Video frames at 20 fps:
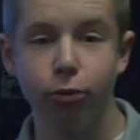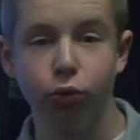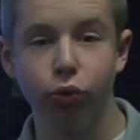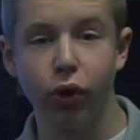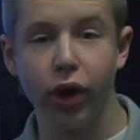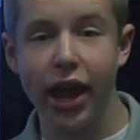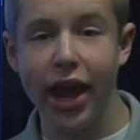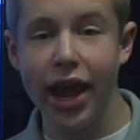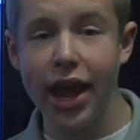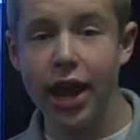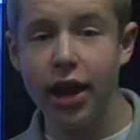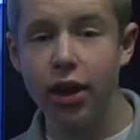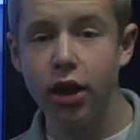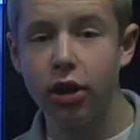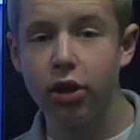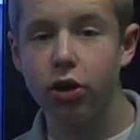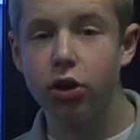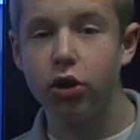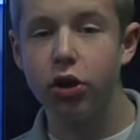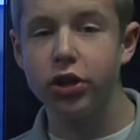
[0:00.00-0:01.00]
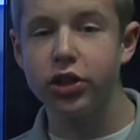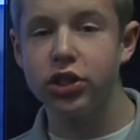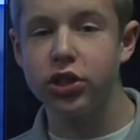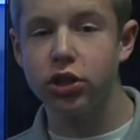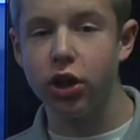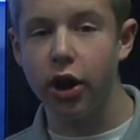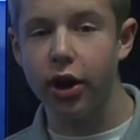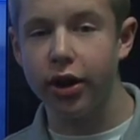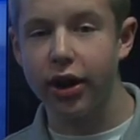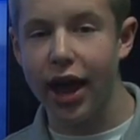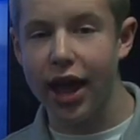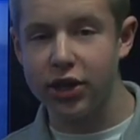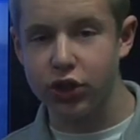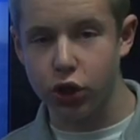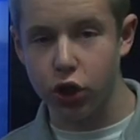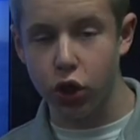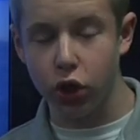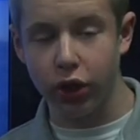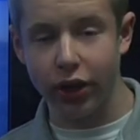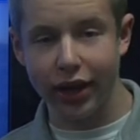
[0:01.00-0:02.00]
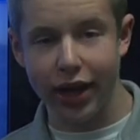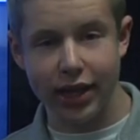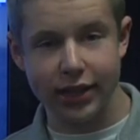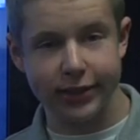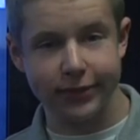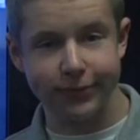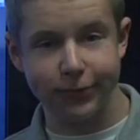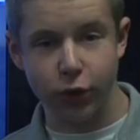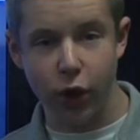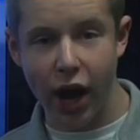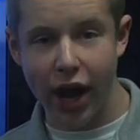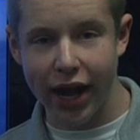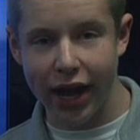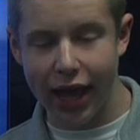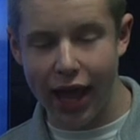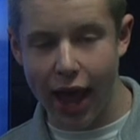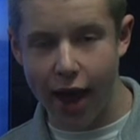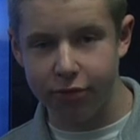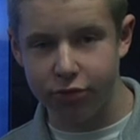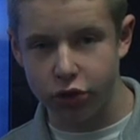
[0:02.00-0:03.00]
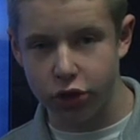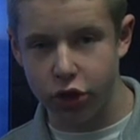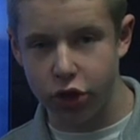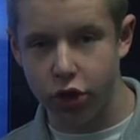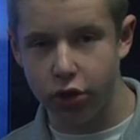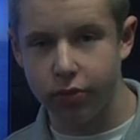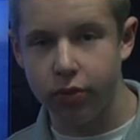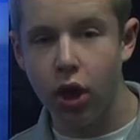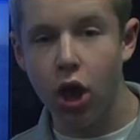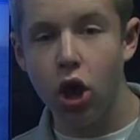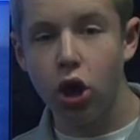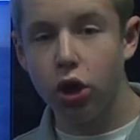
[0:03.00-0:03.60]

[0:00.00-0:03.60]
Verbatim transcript: Rain could start as early as Friday afternoon,